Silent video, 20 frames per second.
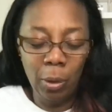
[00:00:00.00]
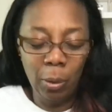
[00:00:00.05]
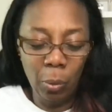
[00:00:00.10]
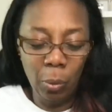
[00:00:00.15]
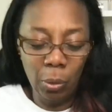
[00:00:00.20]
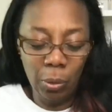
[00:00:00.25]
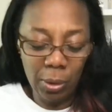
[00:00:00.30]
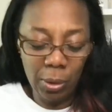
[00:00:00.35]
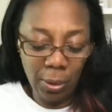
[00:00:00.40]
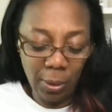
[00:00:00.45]
I
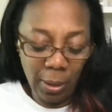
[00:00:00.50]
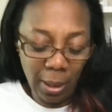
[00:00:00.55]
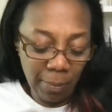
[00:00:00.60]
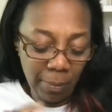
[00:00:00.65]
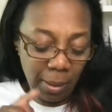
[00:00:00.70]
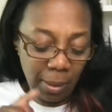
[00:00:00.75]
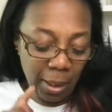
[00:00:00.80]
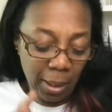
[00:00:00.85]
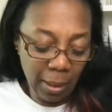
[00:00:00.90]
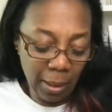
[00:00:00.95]
want. So let
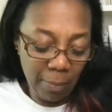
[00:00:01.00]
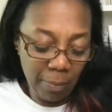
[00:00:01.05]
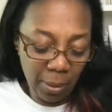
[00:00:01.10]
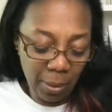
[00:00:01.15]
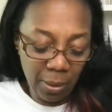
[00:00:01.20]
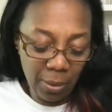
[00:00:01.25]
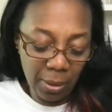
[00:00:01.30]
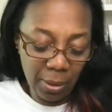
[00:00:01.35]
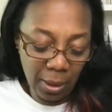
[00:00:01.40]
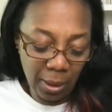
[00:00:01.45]
me hit
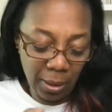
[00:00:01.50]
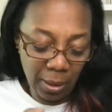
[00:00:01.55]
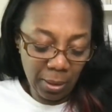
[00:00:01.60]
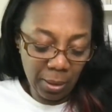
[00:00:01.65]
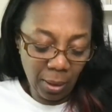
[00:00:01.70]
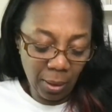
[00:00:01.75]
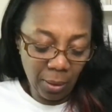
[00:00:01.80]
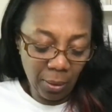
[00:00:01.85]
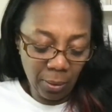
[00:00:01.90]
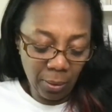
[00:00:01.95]
music.
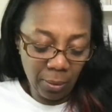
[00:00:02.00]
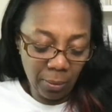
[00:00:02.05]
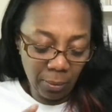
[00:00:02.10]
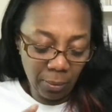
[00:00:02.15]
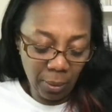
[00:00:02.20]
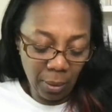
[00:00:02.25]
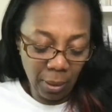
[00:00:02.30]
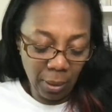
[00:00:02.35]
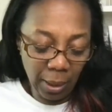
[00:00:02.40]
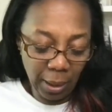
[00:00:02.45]
So
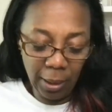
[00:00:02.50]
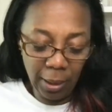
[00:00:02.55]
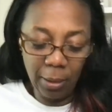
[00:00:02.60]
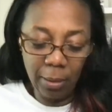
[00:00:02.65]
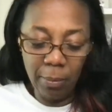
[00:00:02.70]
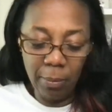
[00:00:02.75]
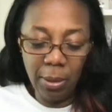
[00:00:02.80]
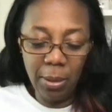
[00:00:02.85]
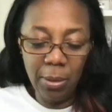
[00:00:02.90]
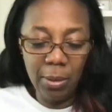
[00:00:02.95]
I hit
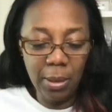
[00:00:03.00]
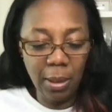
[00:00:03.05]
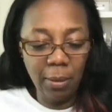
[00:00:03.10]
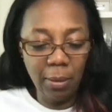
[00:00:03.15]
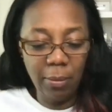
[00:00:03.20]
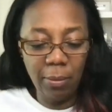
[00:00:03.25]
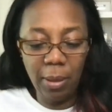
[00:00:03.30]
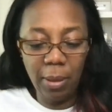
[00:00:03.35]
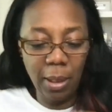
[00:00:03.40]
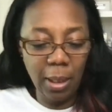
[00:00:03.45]
the
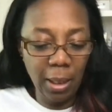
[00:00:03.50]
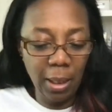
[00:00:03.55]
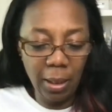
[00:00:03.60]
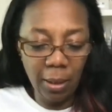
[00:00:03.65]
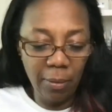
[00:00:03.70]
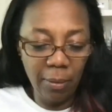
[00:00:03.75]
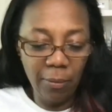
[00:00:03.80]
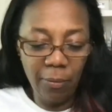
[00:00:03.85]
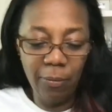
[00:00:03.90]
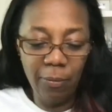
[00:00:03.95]
music
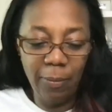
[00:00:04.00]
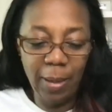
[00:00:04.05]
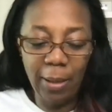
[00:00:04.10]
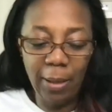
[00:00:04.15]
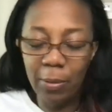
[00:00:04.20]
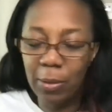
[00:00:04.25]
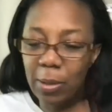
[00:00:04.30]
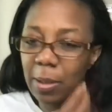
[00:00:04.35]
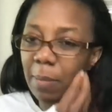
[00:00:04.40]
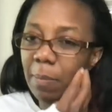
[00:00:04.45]
thing and
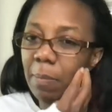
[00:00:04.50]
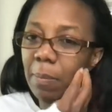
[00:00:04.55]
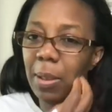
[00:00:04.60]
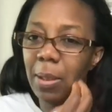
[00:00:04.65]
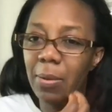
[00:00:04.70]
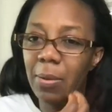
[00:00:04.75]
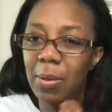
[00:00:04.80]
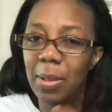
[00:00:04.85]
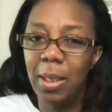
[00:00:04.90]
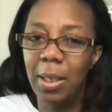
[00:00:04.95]
found some
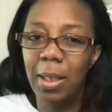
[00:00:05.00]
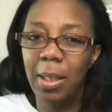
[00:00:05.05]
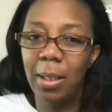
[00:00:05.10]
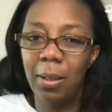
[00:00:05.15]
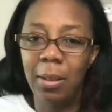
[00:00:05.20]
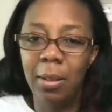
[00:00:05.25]
music.